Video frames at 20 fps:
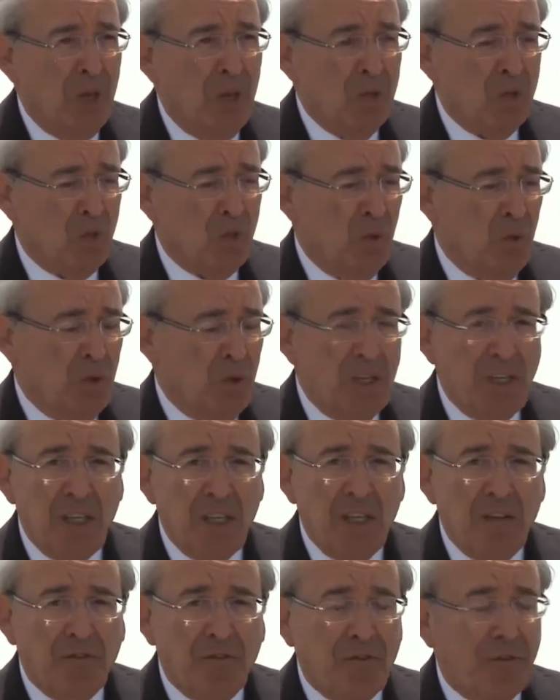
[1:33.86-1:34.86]
So
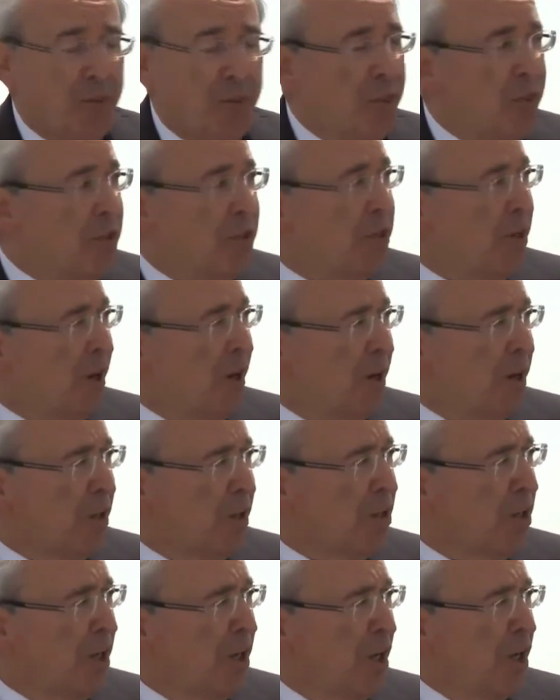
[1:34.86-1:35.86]
if the
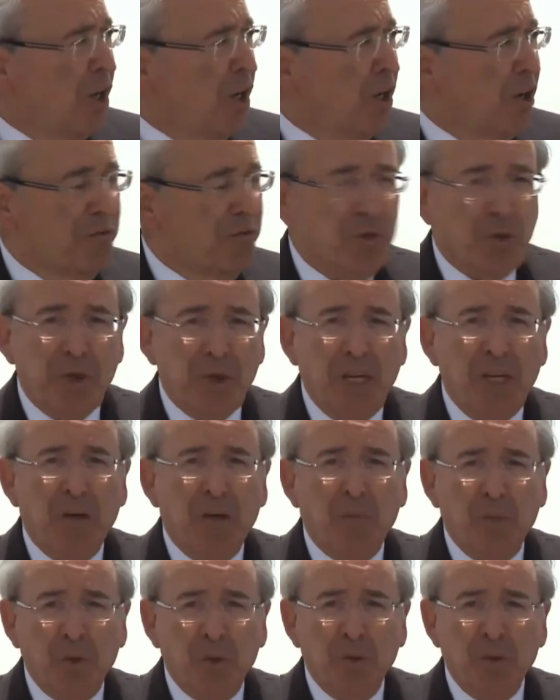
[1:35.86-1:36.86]
dog of your
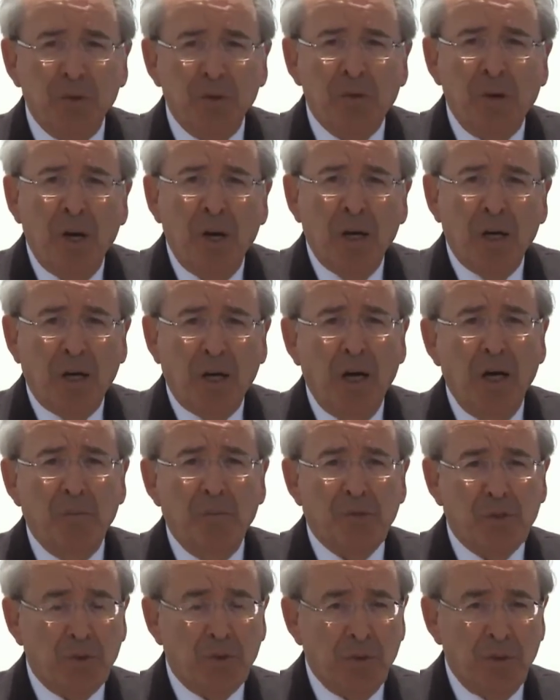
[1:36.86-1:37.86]
neighbor
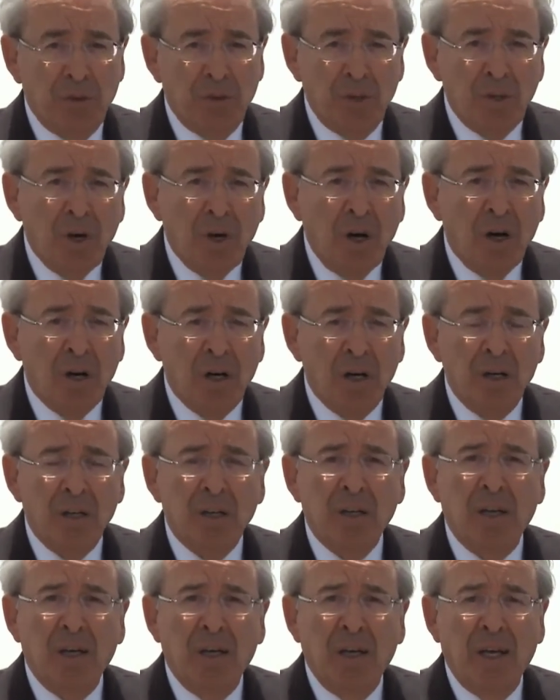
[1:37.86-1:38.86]
comes to your
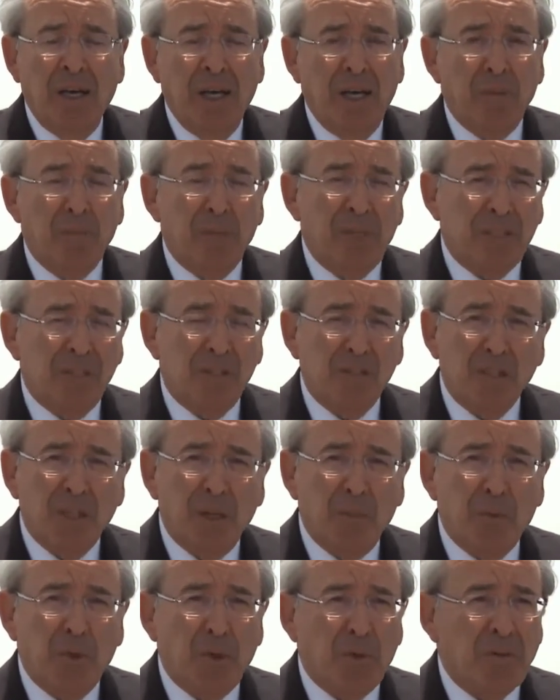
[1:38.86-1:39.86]
yard and messes
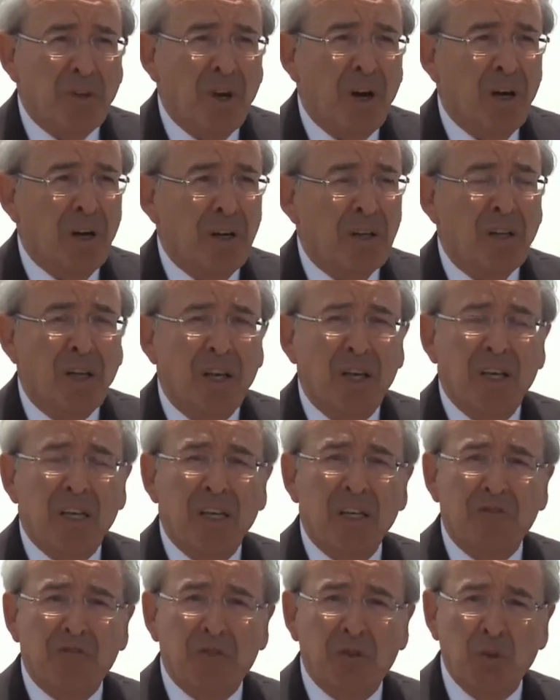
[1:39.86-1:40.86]
up your yard,
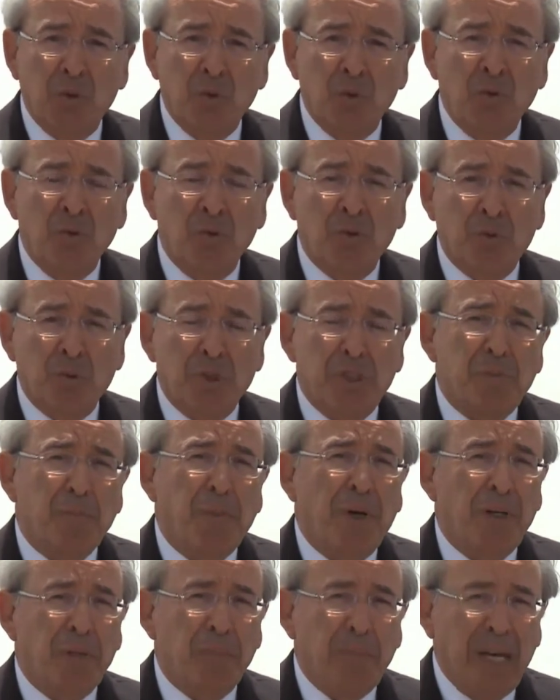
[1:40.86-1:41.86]
if you
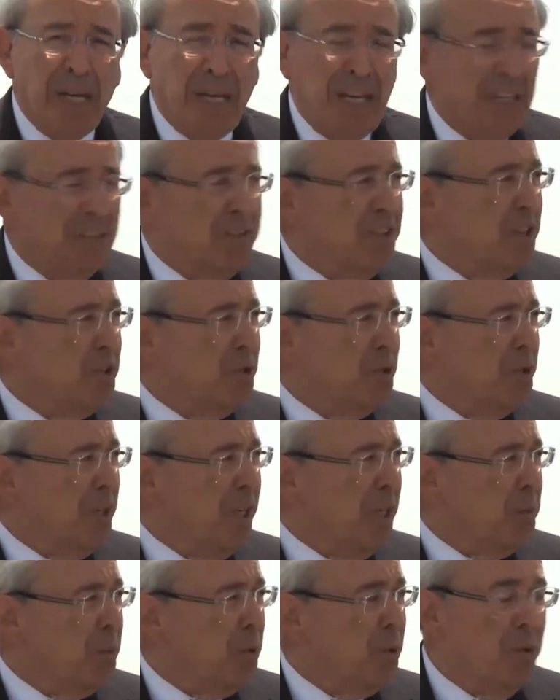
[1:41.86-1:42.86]
respond by hating your
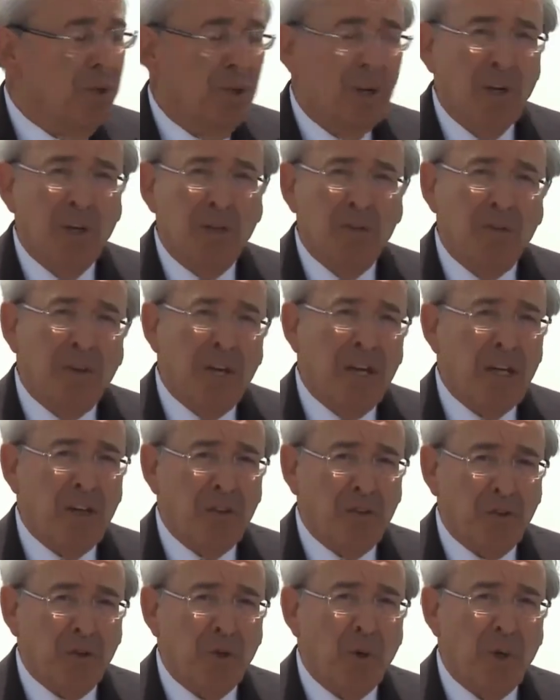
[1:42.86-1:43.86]
neighbor, you're like
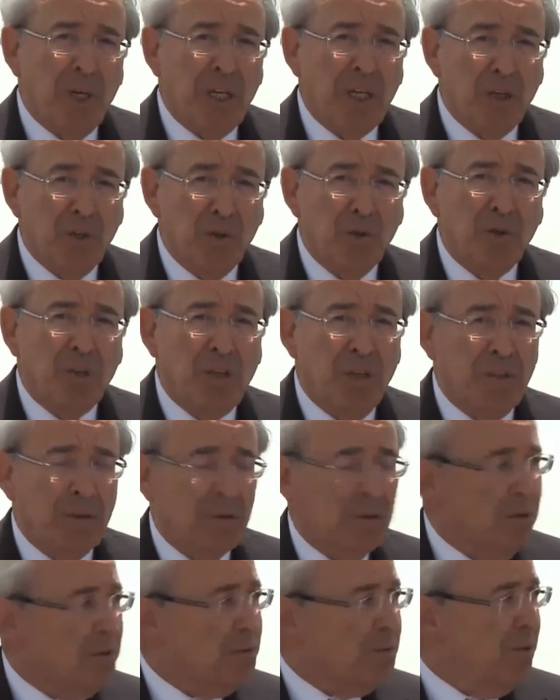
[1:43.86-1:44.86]
throwing a
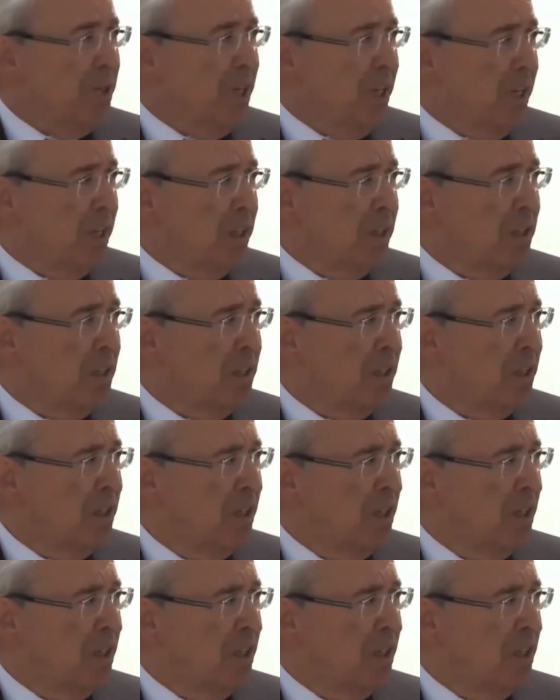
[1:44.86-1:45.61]
nuclear grenade,